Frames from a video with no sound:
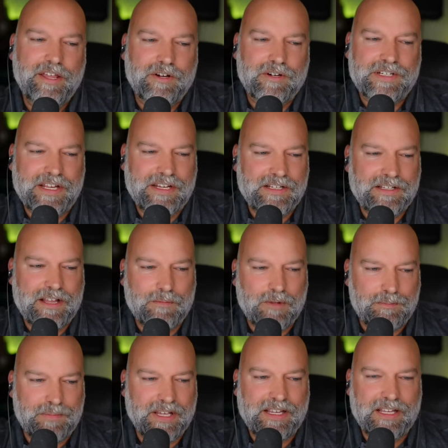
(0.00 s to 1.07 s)
you're sending them
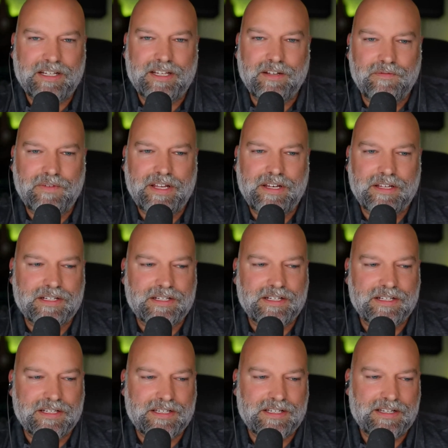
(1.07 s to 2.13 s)
a big inconvenience
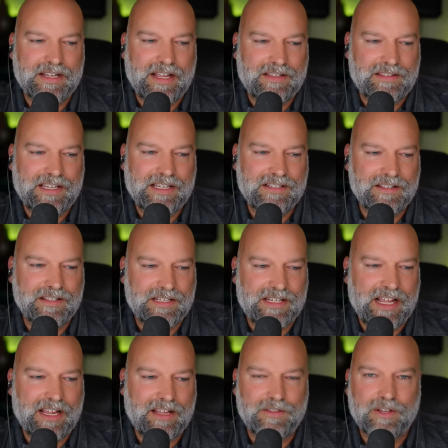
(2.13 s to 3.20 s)
because at the end of the
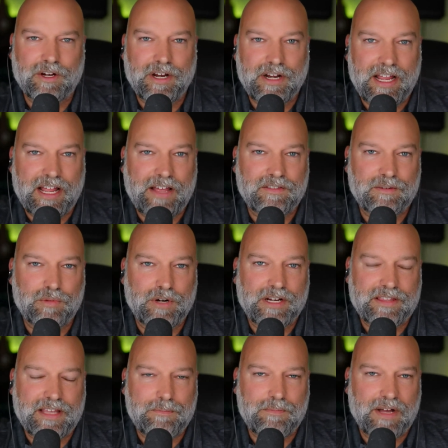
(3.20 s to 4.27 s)
day, they're going to have to
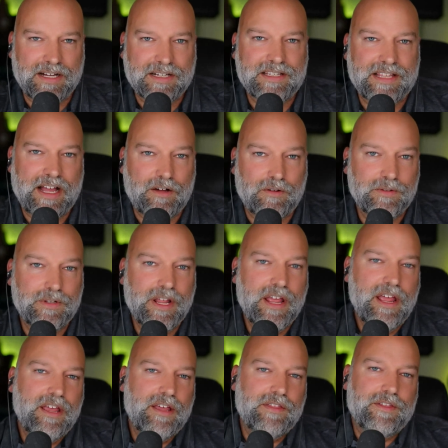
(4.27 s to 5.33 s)
break that box down.
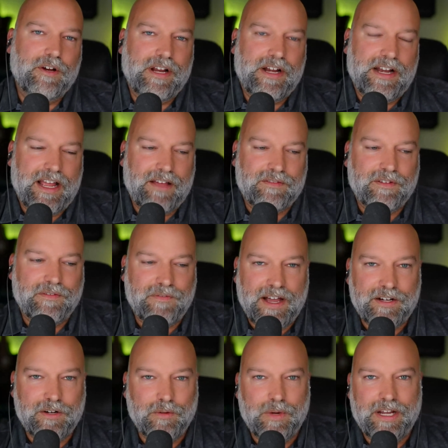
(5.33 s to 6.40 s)
They're going to have to
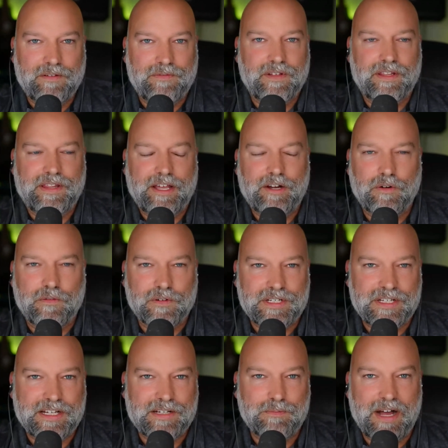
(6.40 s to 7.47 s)
find a way to fit that
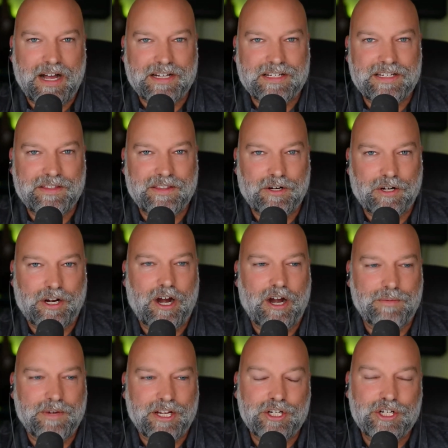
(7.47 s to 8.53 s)
oversized box in their
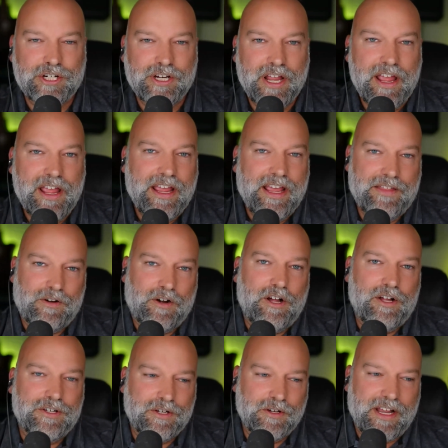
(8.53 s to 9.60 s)
garbage. And they're
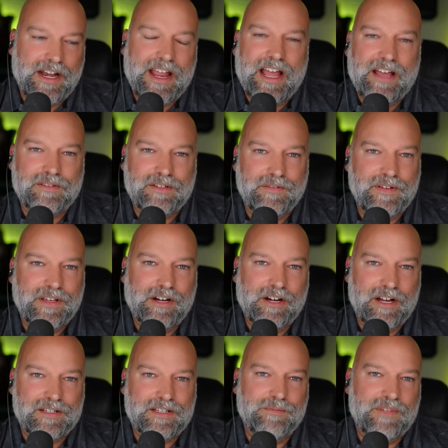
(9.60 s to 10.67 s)
also going to have to figure
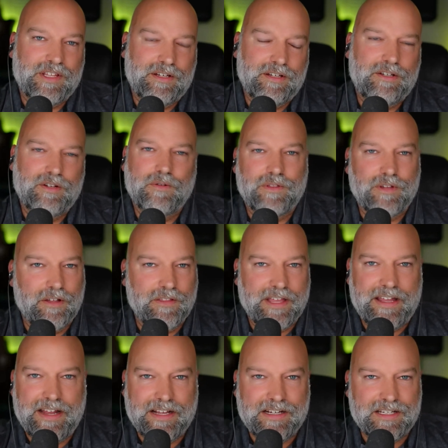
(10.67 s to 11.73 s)
out something to do with all
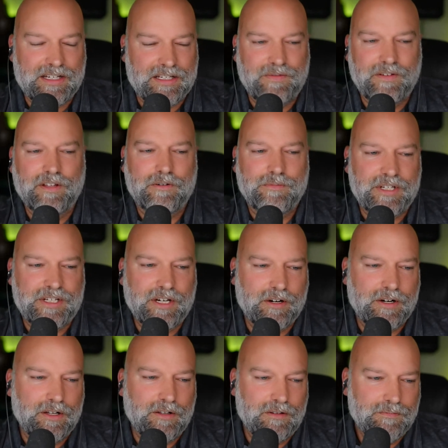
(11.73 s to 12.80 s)
that excess filler
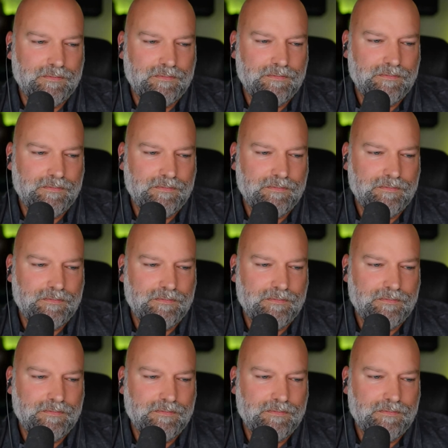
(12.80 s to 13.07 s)
material.